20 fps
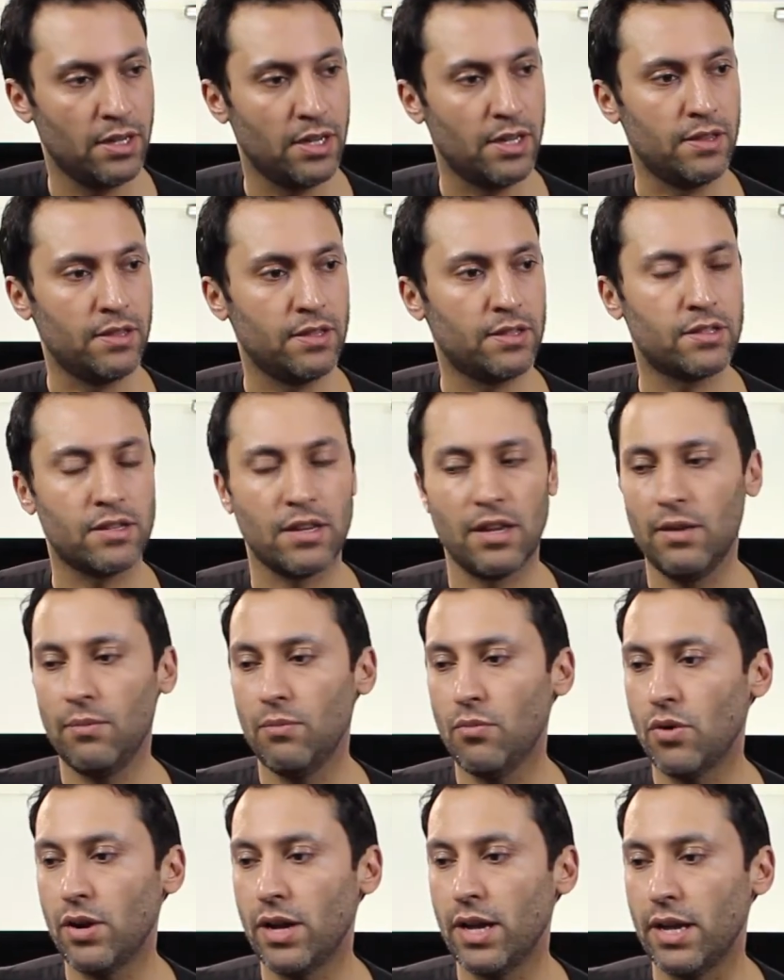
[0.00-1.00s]
In the
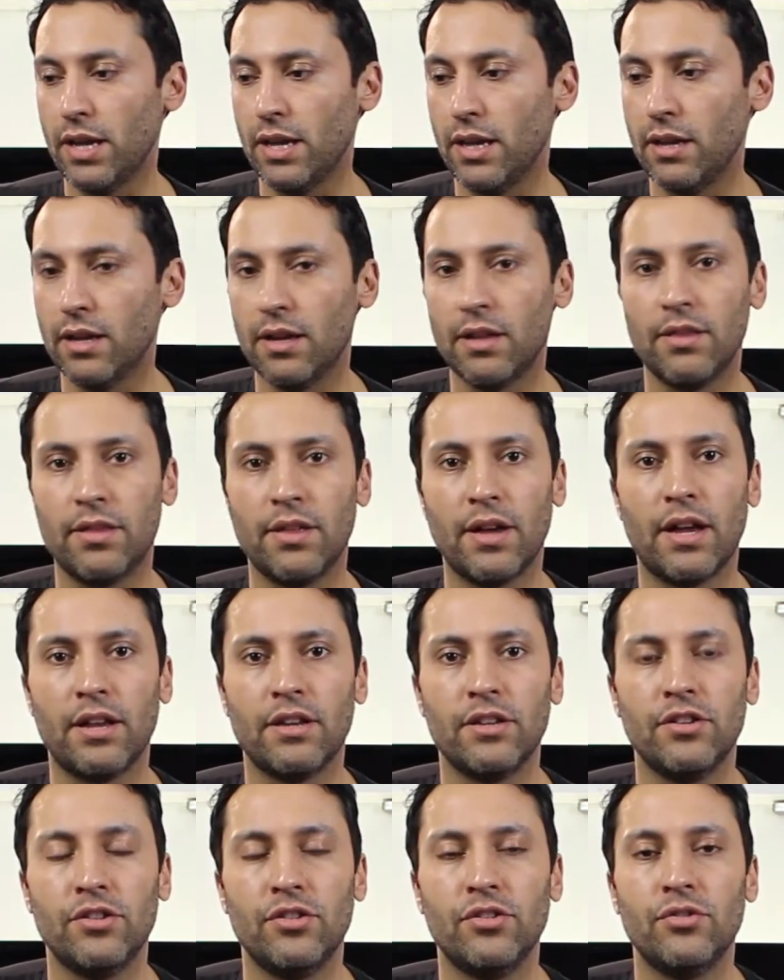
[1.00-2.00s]
same way that
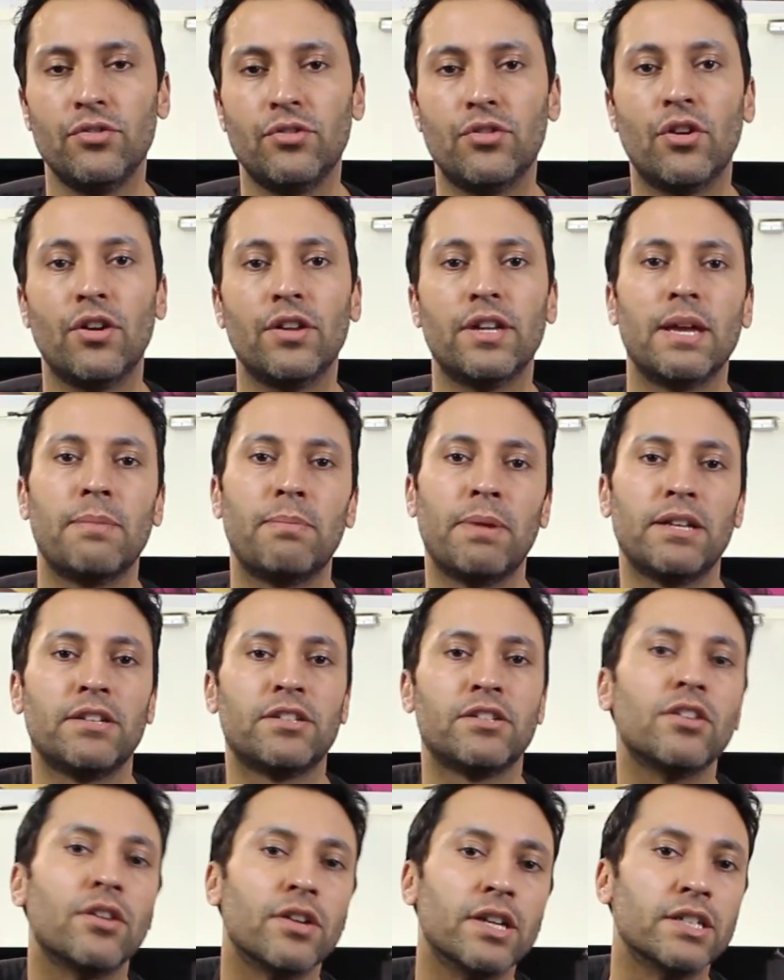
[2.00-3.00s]
you got a
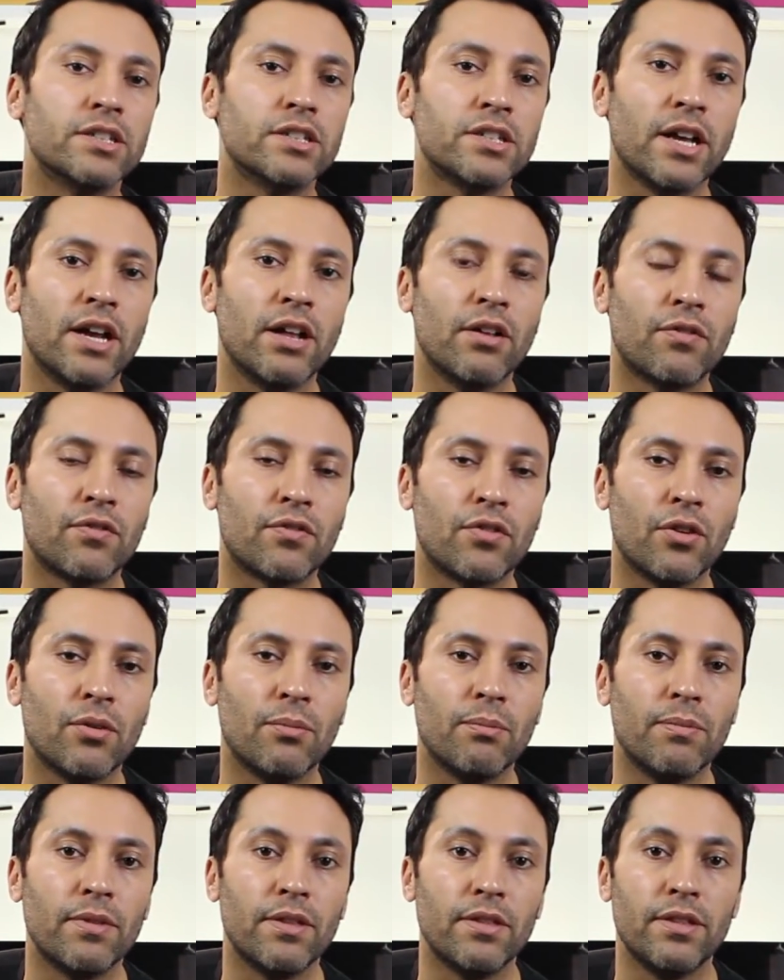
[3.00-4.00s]
pentatonic scale
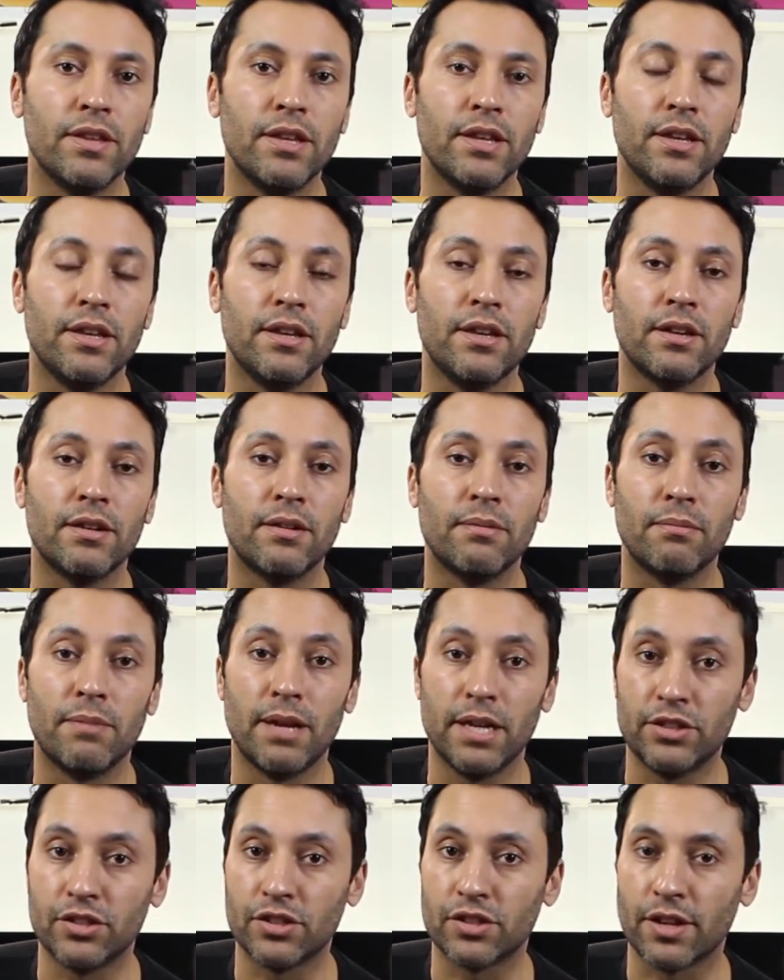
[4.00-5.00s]
from the
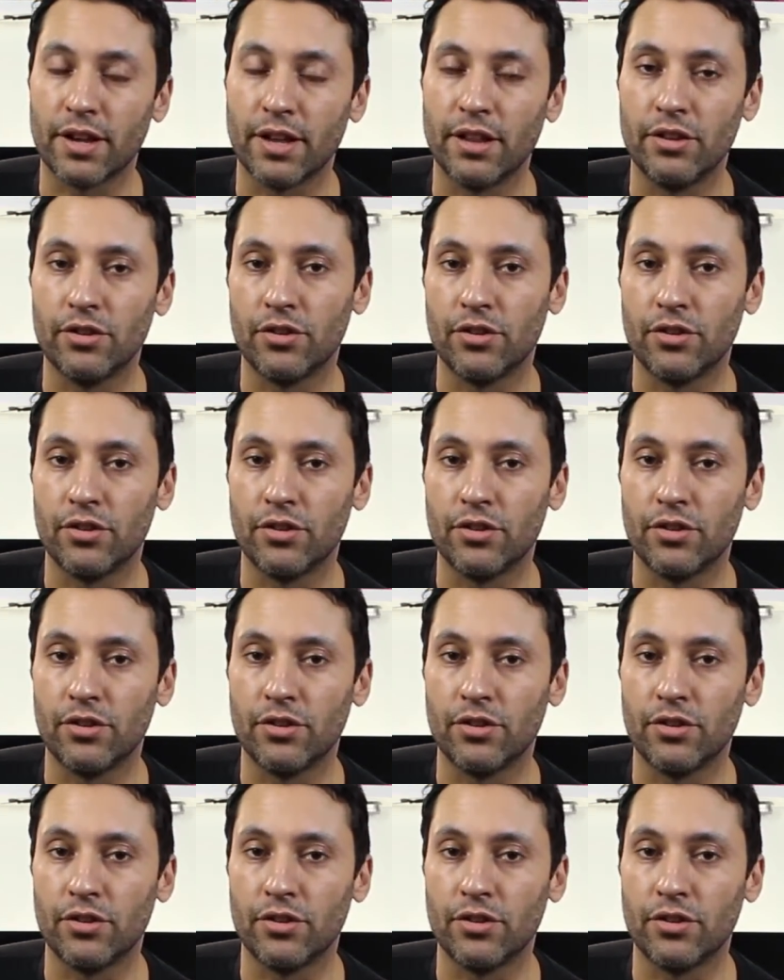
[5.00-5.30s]
major scale,